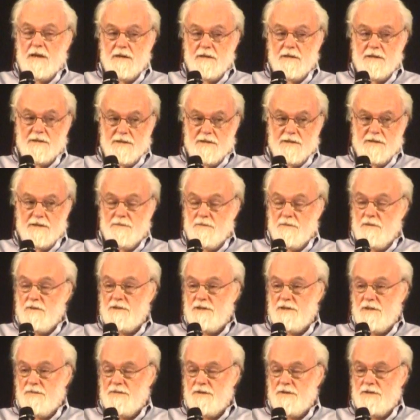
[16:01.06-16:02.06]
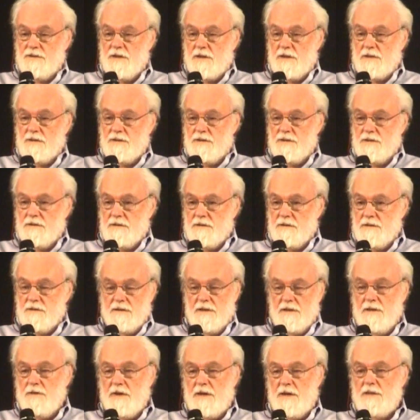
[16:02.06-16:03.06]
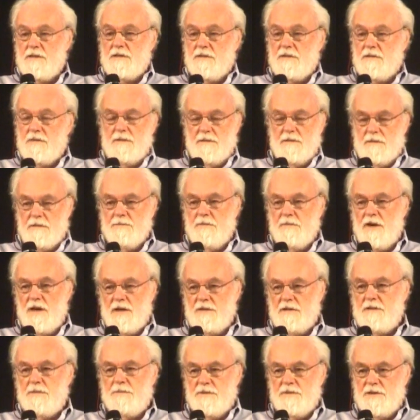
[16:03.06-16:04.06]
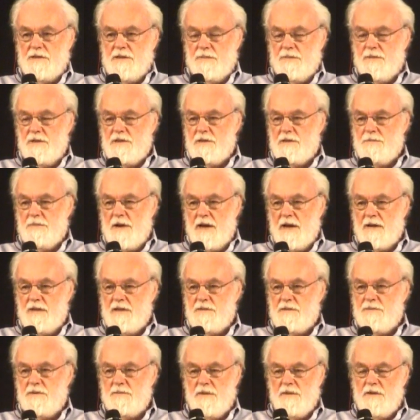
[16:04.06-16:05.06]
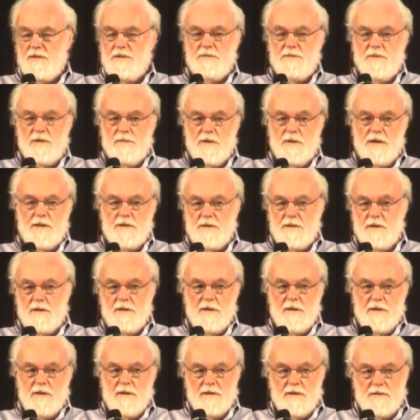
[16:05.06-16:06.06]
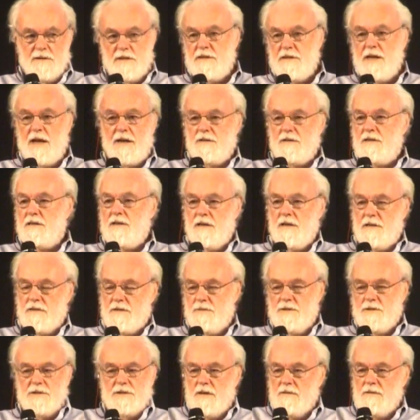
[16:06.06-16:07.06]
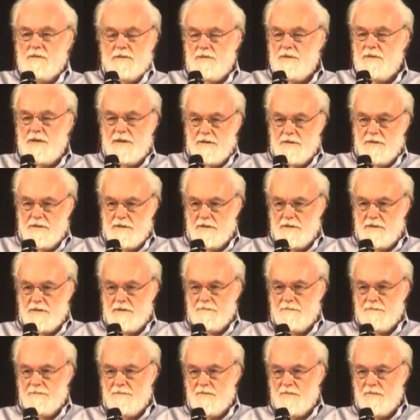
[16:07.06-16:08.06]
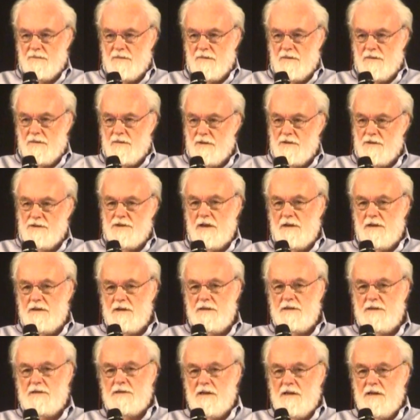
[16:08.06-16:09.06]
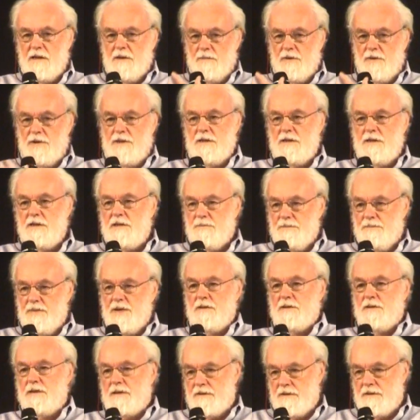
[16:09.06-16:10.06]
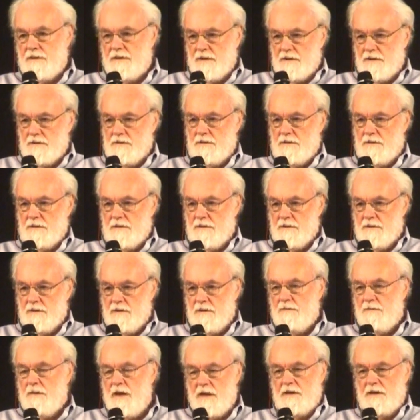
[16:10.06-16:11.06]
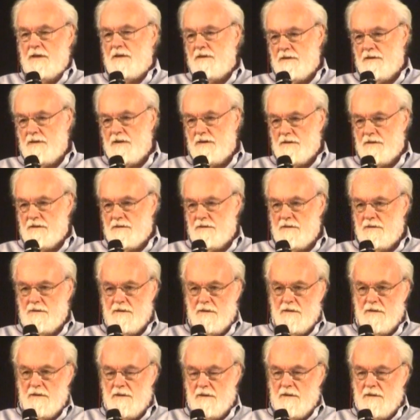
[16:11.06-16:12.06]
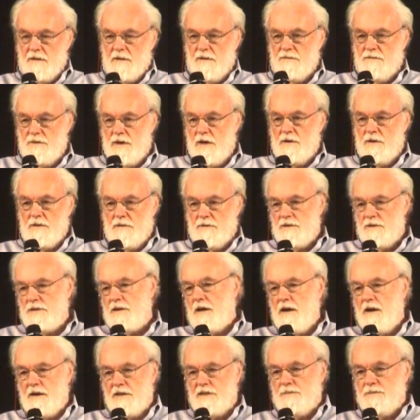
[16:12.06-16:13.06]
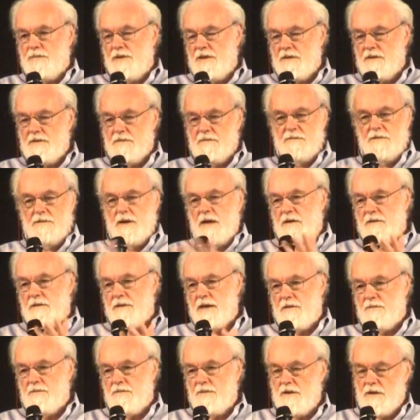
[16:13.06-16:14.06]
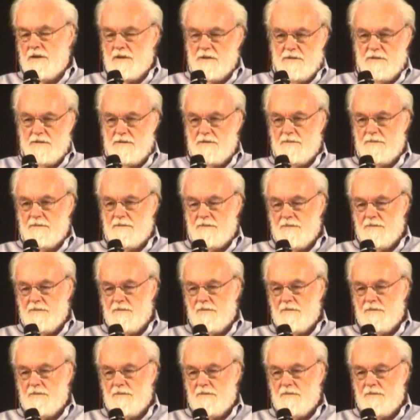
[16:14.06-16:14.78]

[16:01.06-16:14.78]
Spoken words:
targeted towards infrastructures. The US passed a stimulus package, but most of it went to tax cuts, which don't do anything. The Chinese put it into building things, making things, roads, high-speed rail networks,